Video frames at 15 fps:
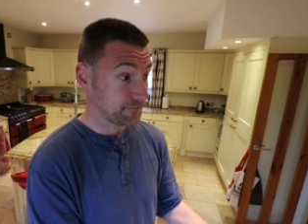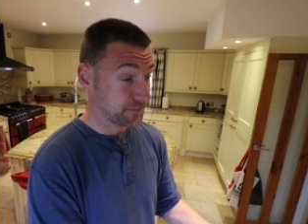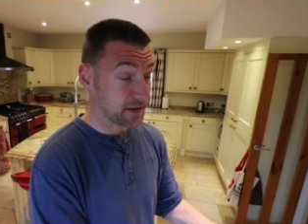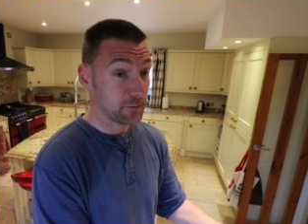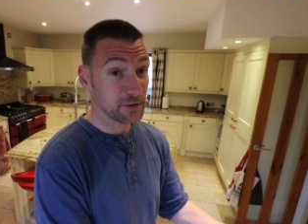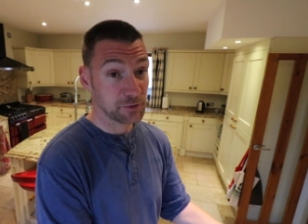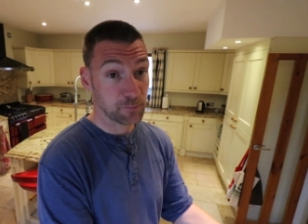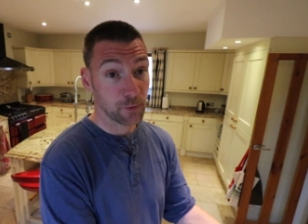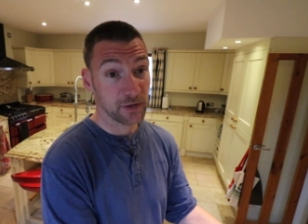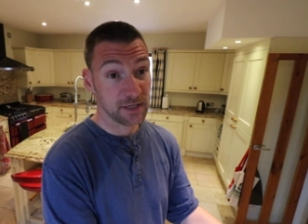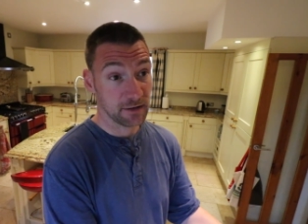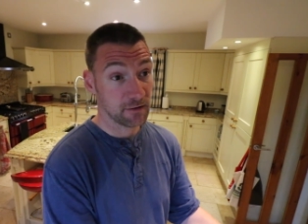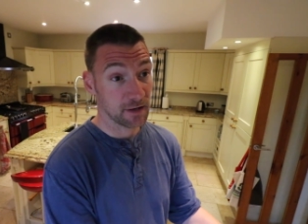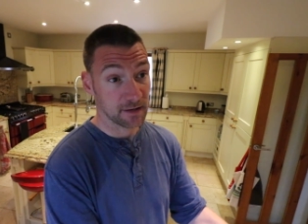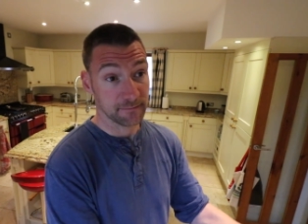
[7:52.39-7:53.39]
at which point
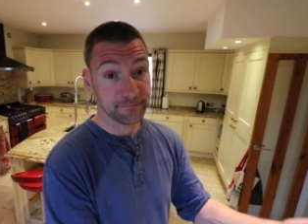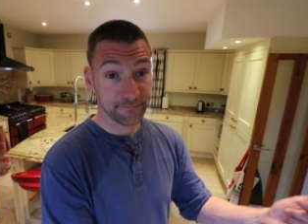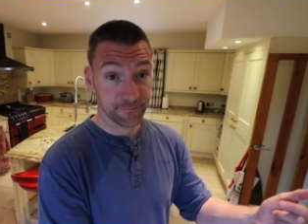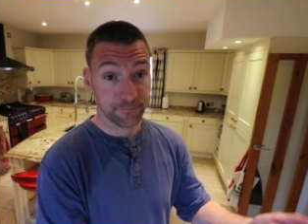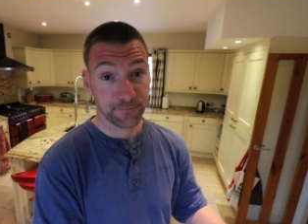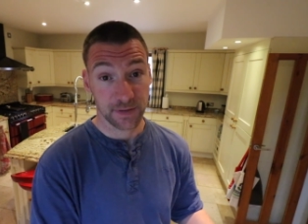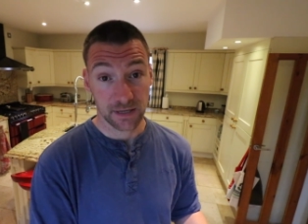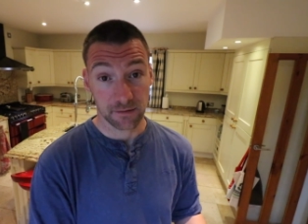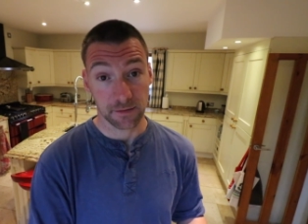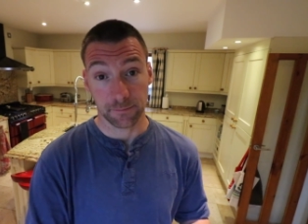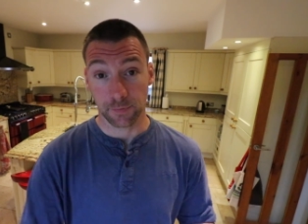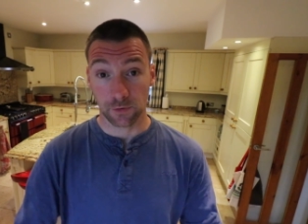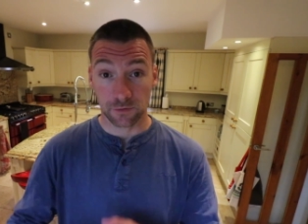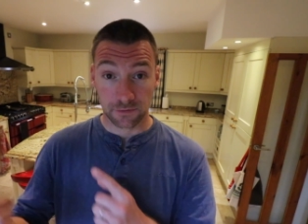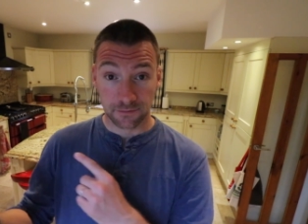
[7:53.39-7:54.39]
you've got to pick up the
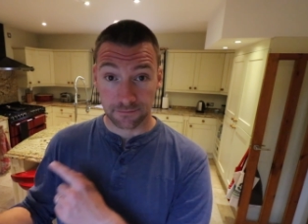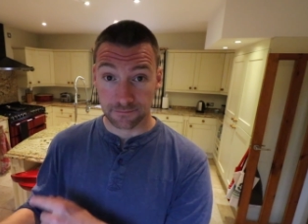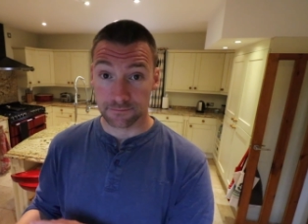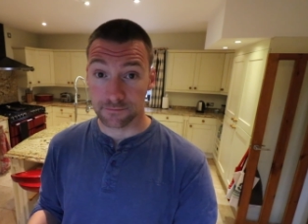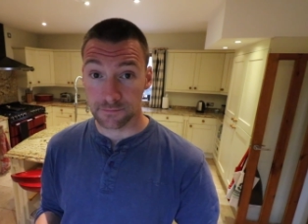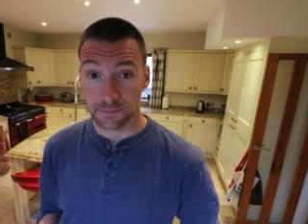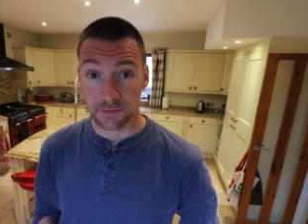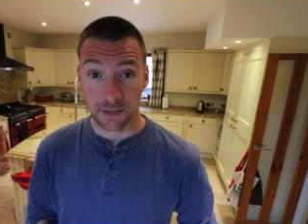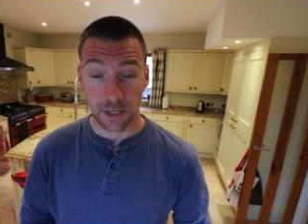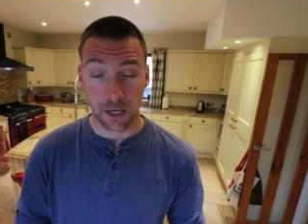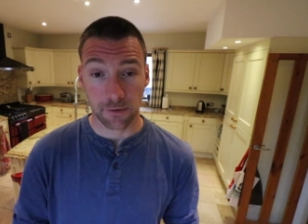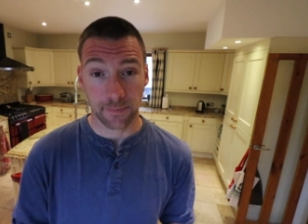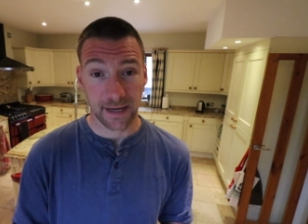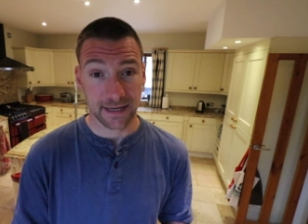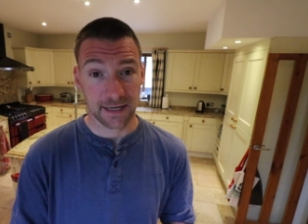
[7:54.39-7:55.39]
board and
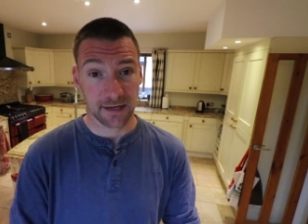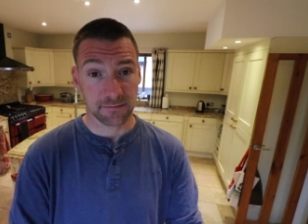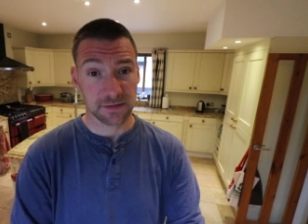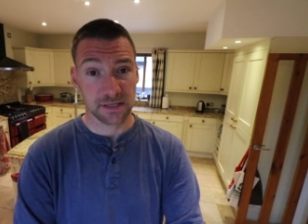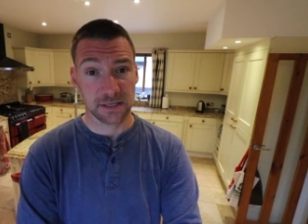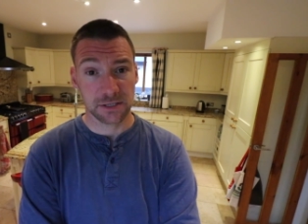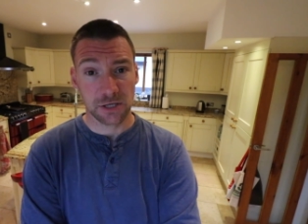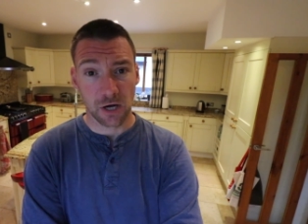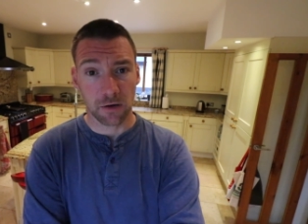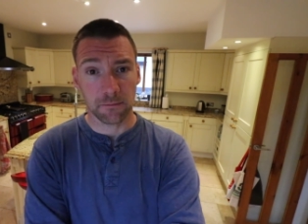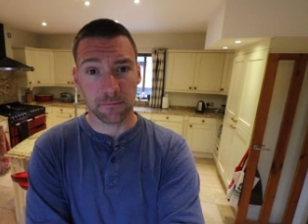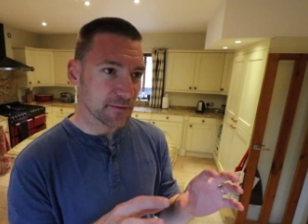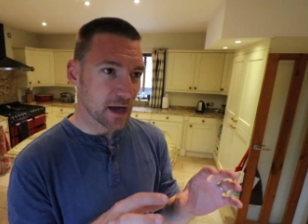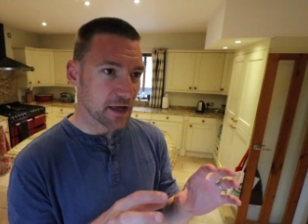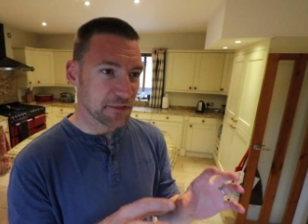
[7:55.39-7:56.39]
go back up to the
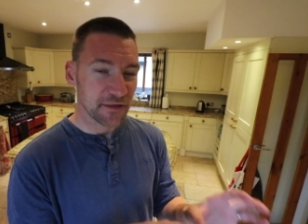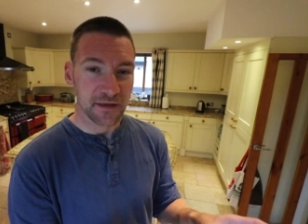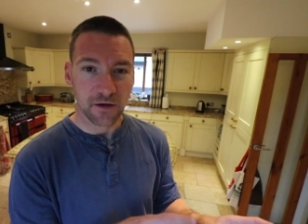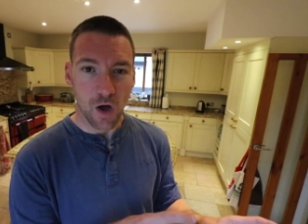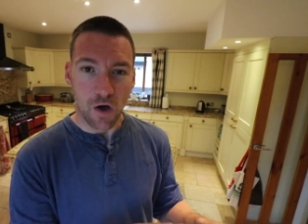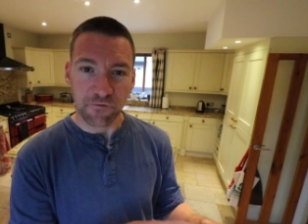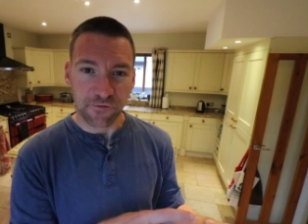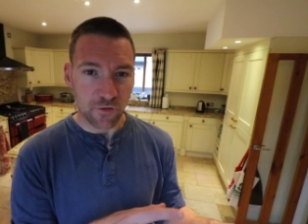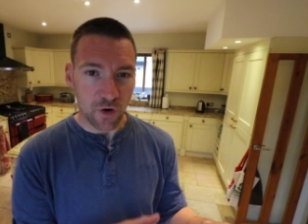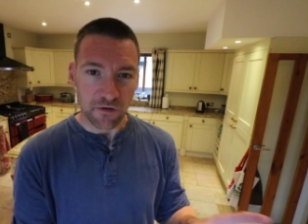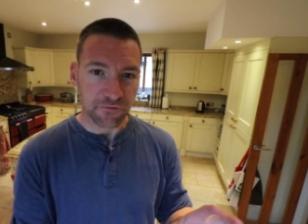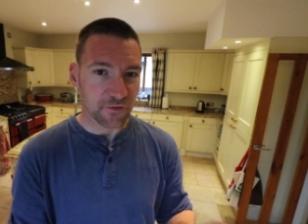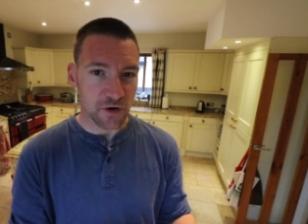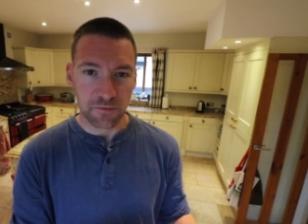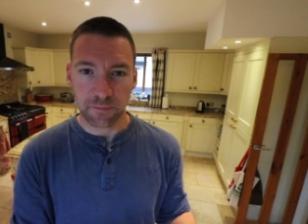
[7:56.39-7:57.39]
top. I think for
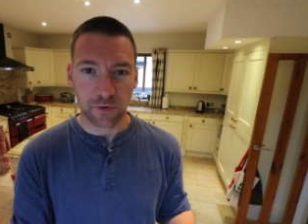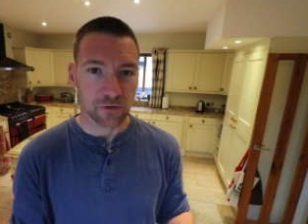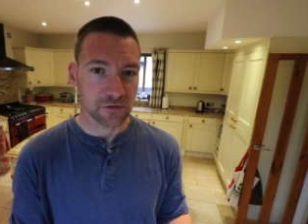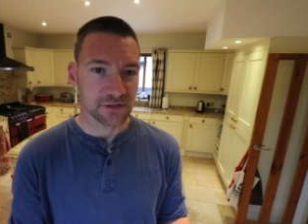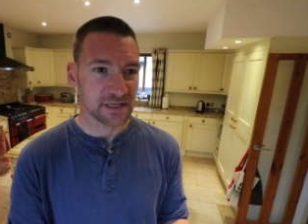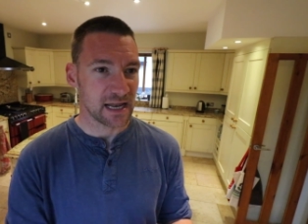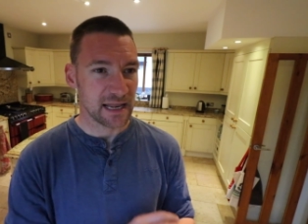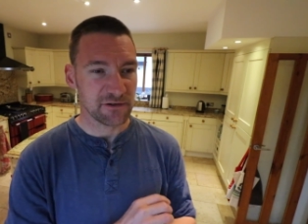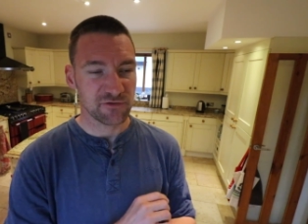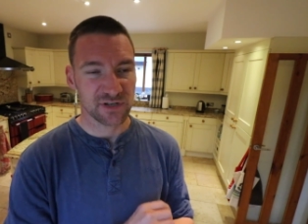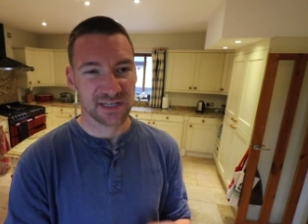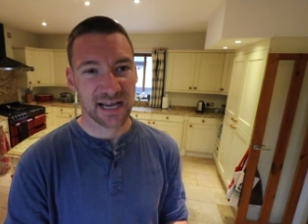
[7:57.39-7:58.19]
off-road boards, electric